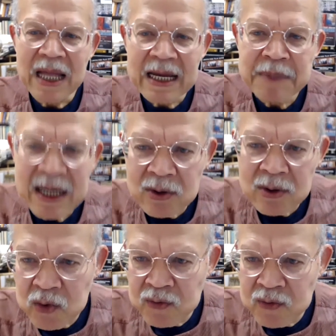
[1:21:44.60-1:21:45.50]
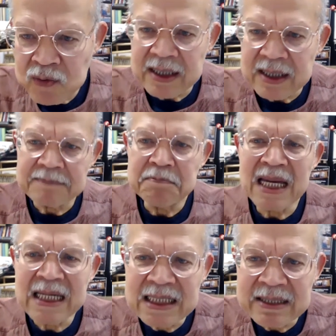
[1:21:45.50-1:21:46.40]
Power movement had
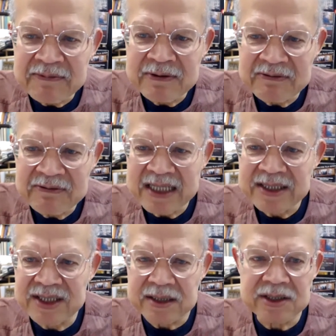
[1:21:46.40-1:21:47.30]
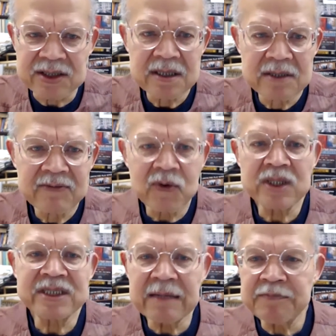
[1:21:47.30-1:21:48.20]
many different faces. For
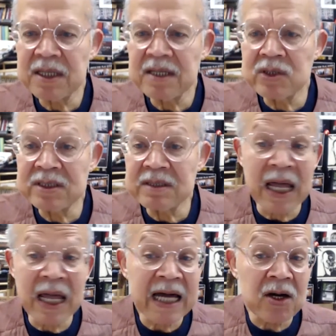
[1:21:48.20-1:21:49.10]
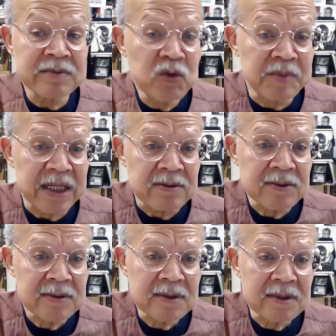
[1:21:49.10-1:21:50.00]
example, it was the Black Arts movement.
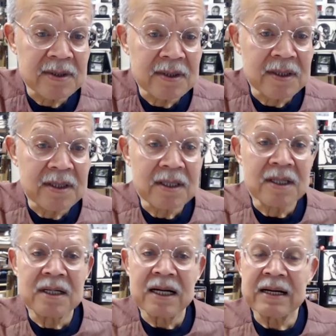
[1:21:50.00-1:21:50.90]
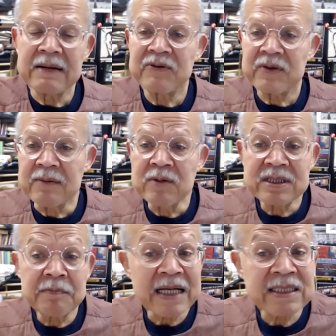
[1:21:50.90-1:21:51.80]
It was the
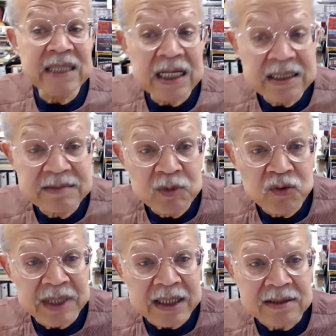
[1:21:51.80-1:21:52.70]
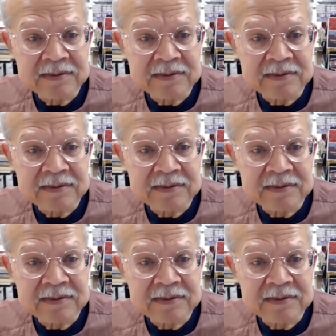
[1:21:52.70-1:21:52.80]
Black Studies movement.